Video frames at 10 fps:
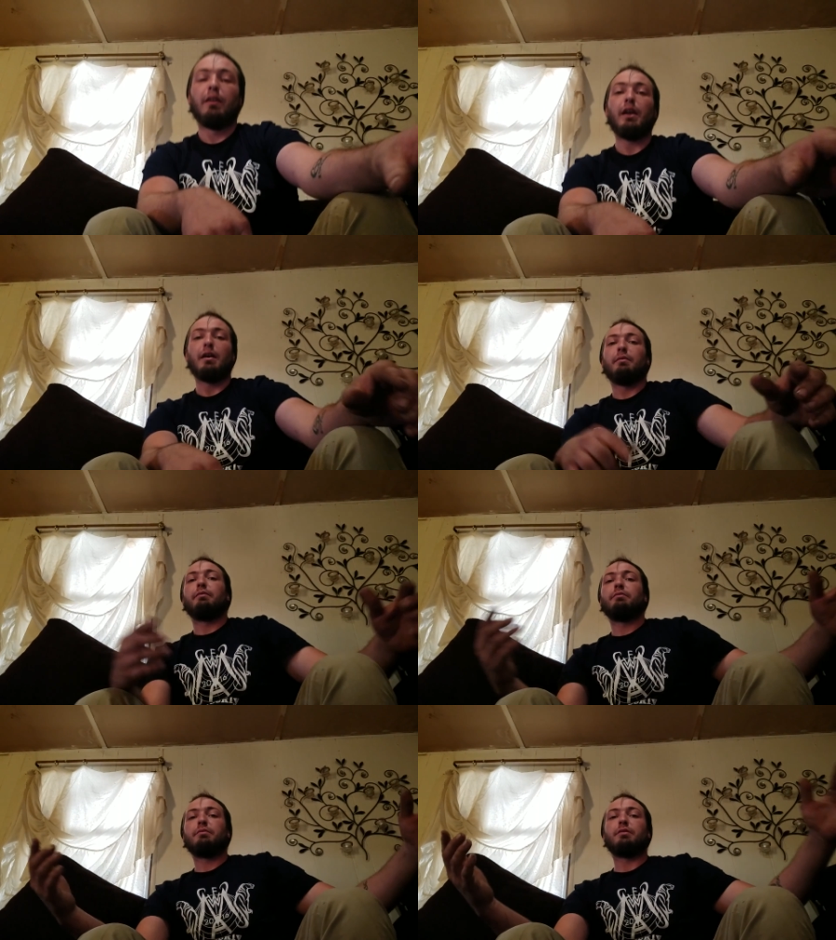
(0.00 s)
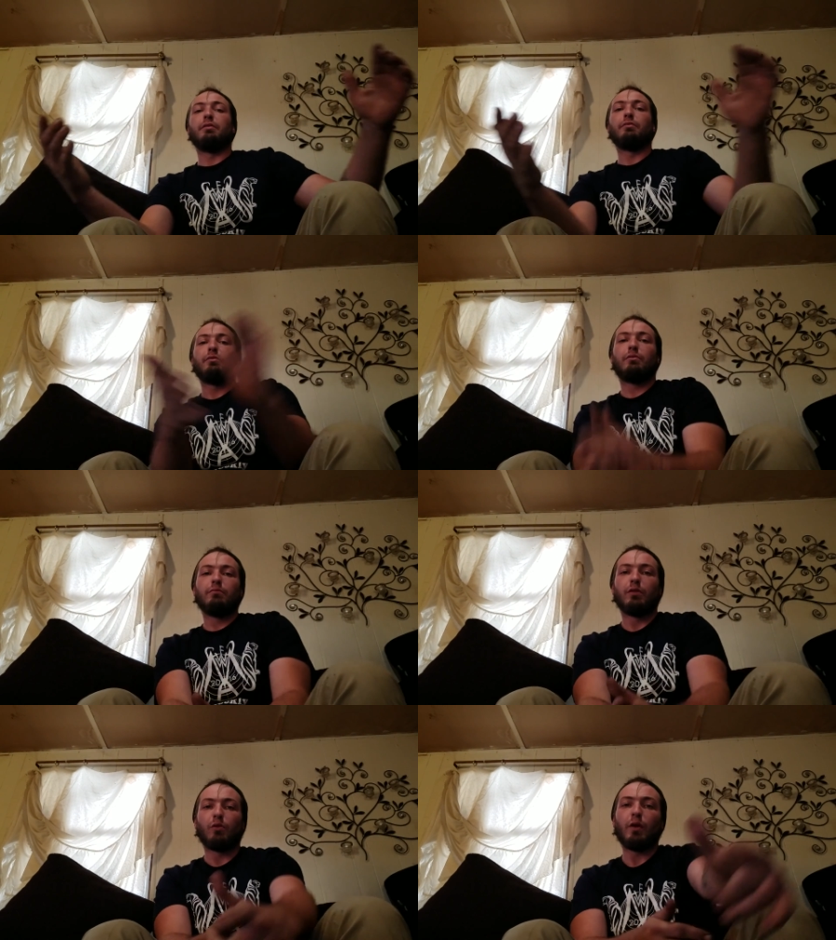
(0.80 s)
yeah so
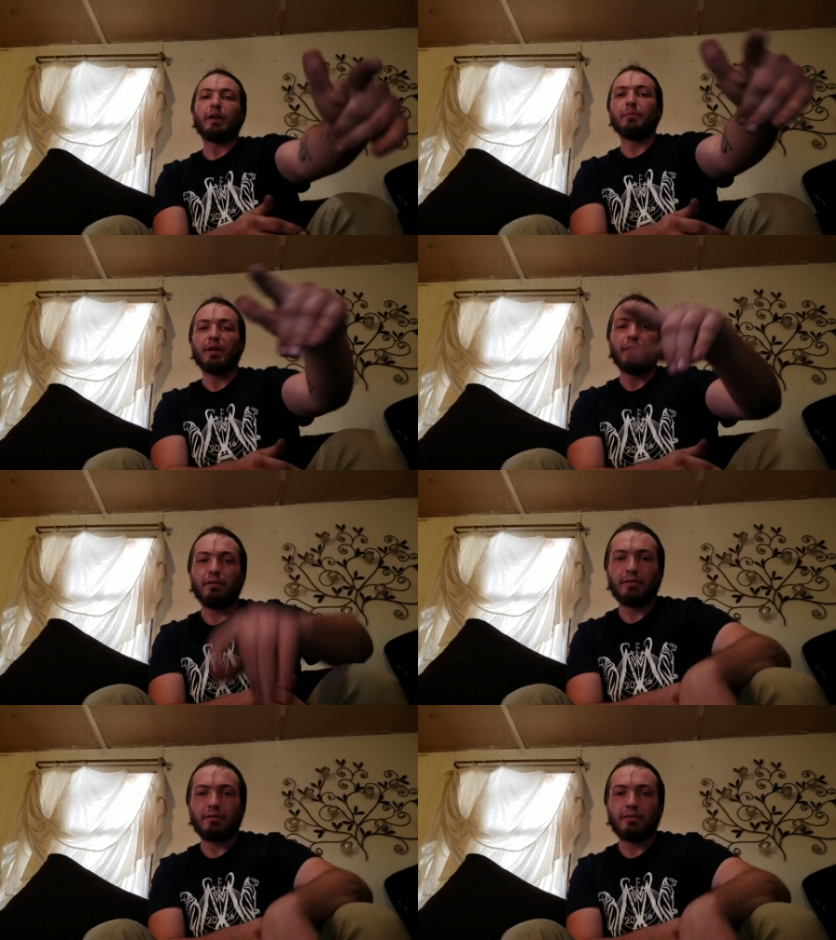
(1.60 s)
little quick update